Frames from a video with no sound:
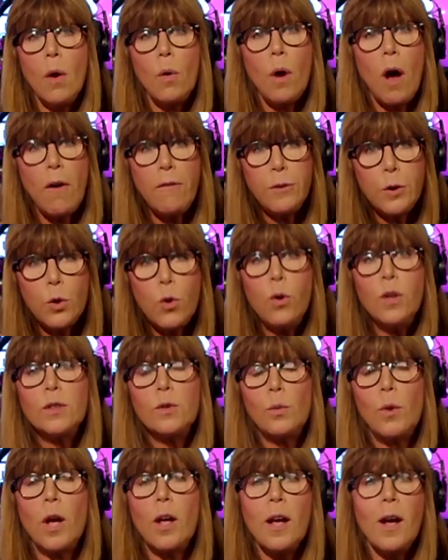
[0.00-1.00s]
Of course,
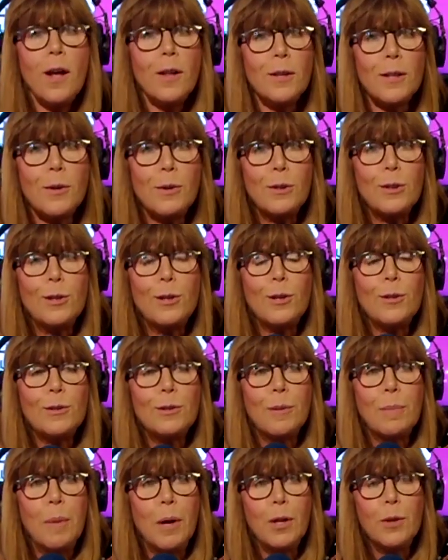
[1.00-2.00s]

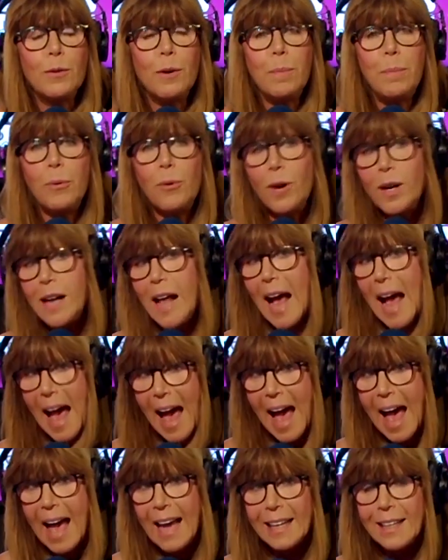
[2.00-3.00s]
the Mueller report
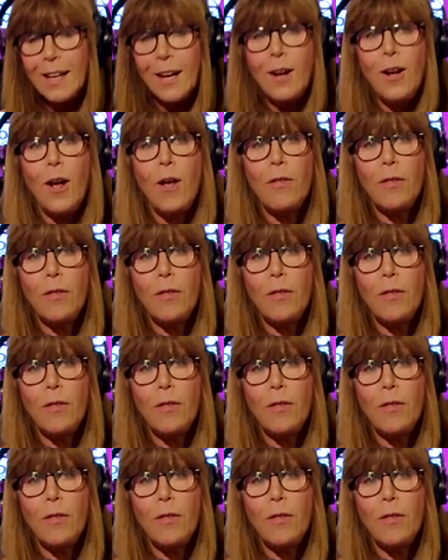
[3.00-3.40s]
had